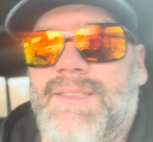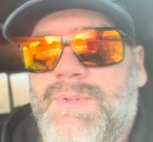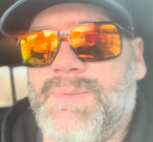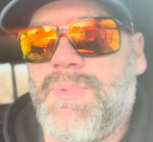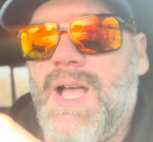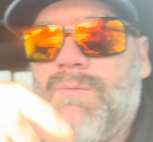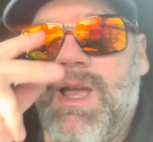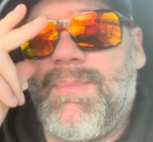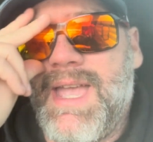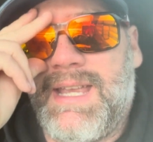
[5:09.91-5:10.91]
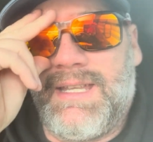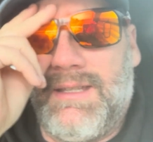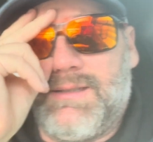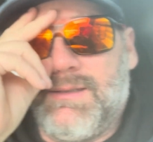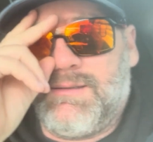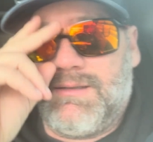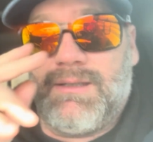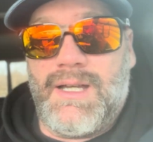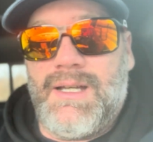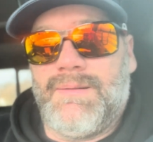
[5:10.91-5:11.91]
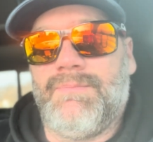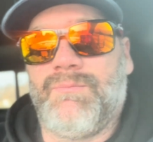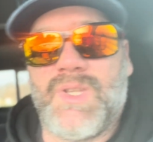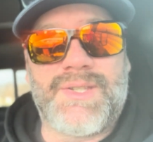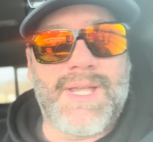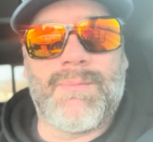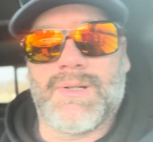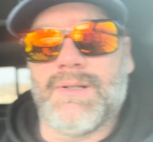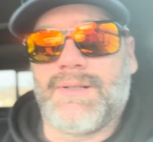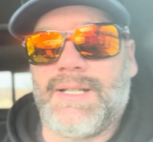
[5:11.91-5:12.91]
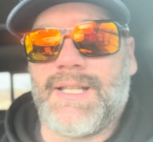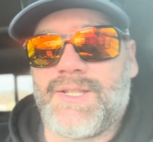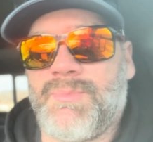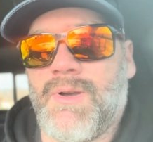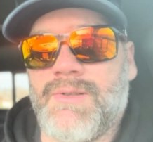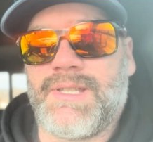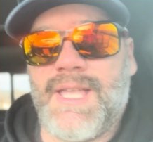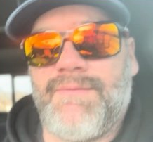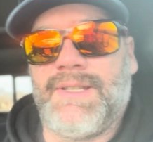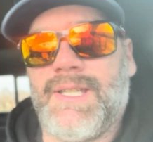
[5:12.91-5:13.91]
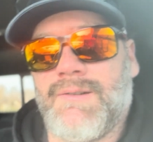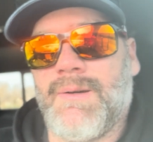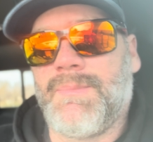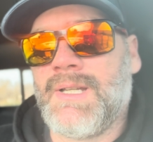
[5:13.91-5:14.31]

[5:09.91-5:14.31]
was bought way back in December, and I just posted that video up.